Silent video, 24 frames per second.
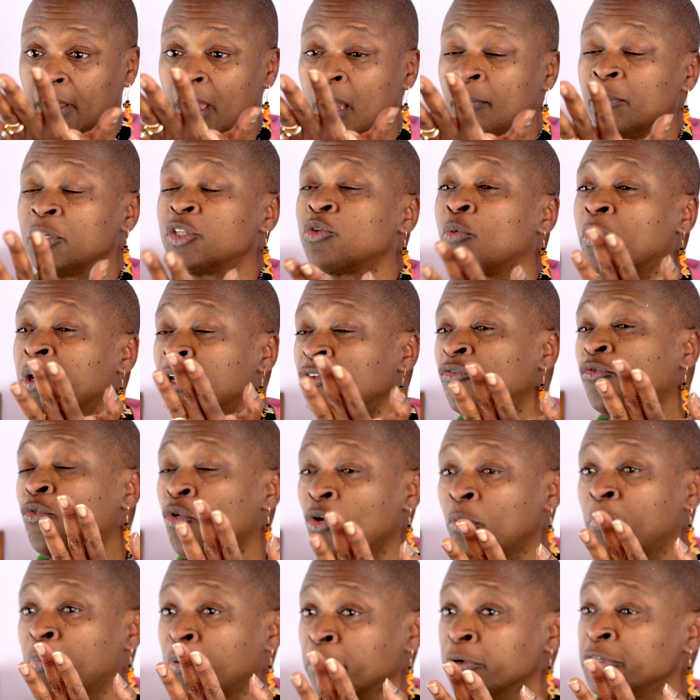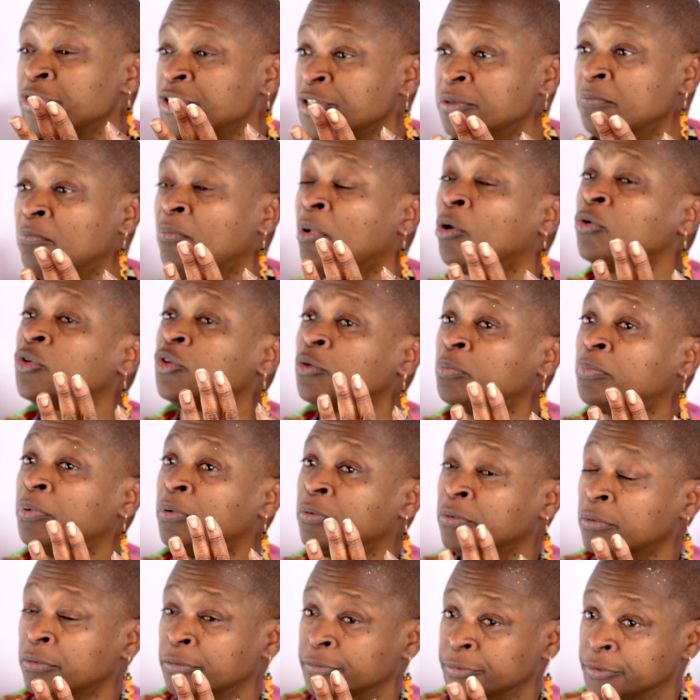I'm a twenty-four person
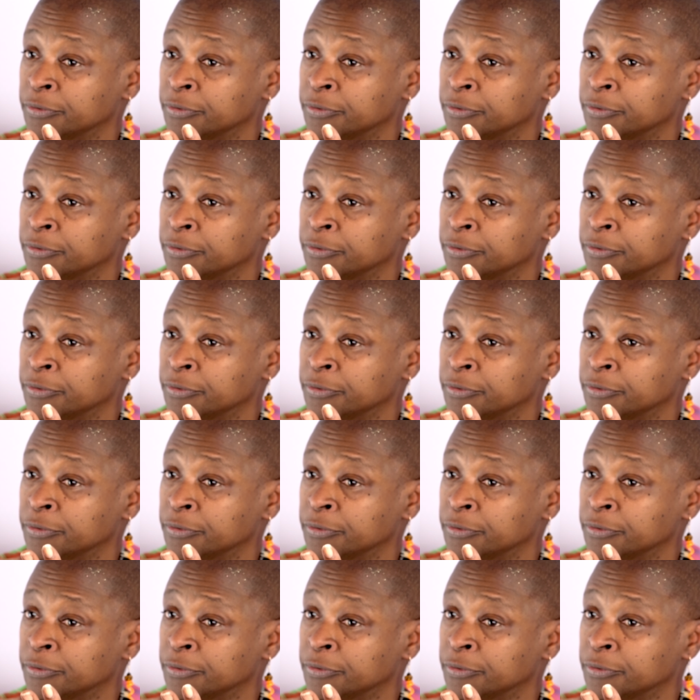multiple.